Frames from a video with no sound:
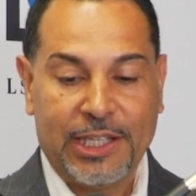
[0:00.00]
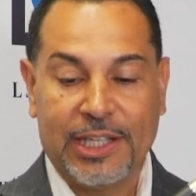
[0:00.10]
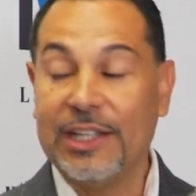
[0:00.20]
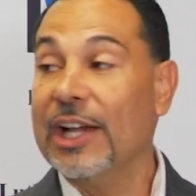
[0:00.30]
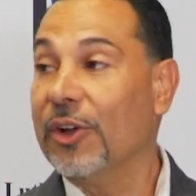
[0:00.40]

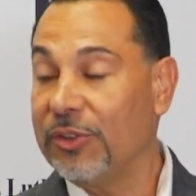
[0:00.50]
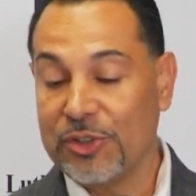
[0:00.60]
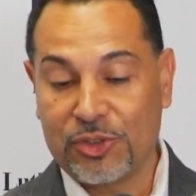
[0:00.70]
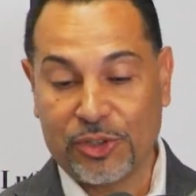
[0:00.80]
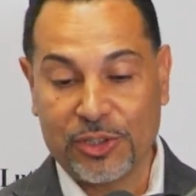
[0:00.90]
in the health
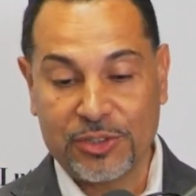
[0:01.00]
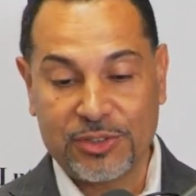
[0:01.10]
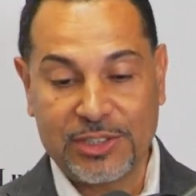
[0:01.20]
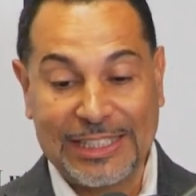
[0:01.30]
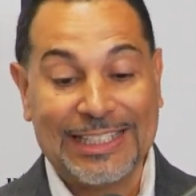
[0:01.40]

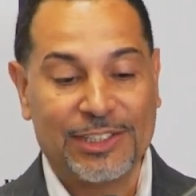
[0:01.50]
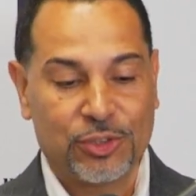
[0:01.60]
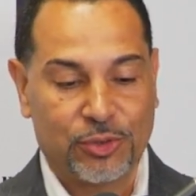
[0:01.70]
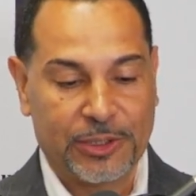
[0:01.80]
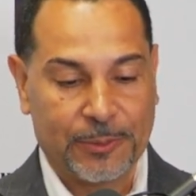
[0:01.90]
insurance
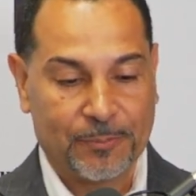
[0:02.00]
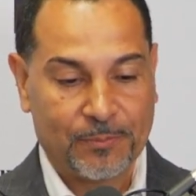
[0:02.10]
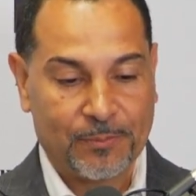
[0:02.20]
industry.